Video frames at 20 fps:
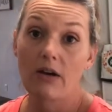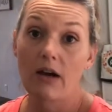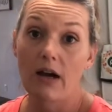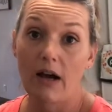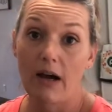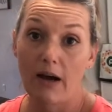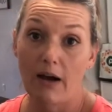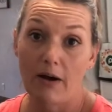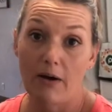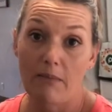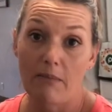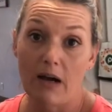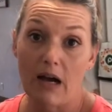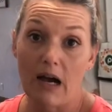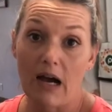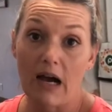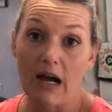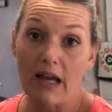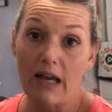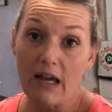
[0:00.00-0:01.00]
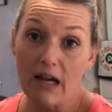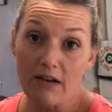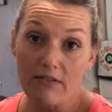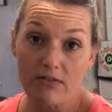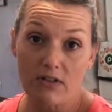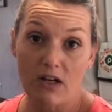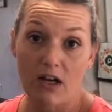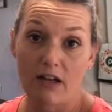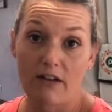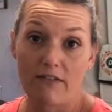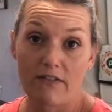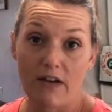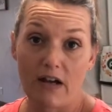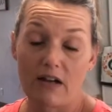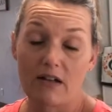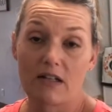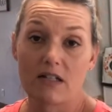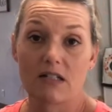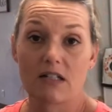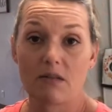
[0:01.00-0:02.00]
I have not
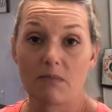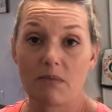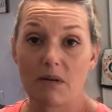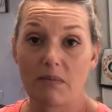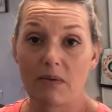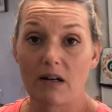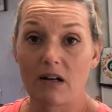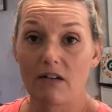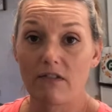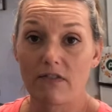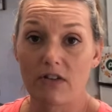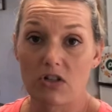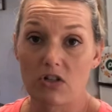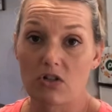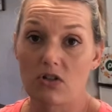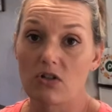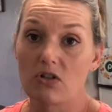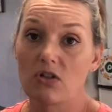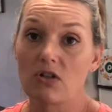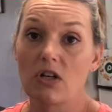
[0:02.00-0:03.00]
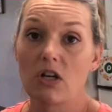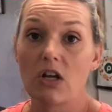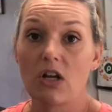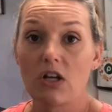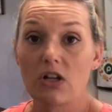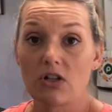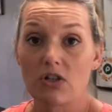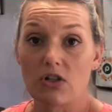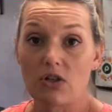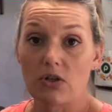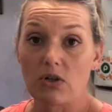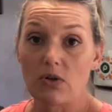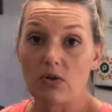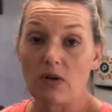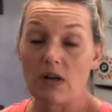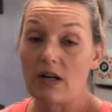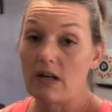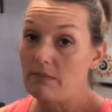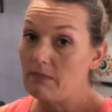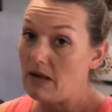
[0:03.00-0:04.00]
found it to be beneficial to,
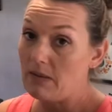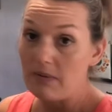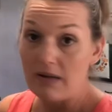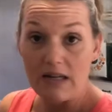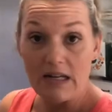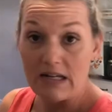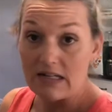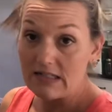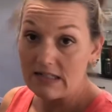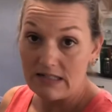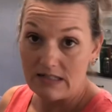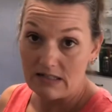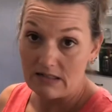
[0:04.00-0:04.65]
and maybe it's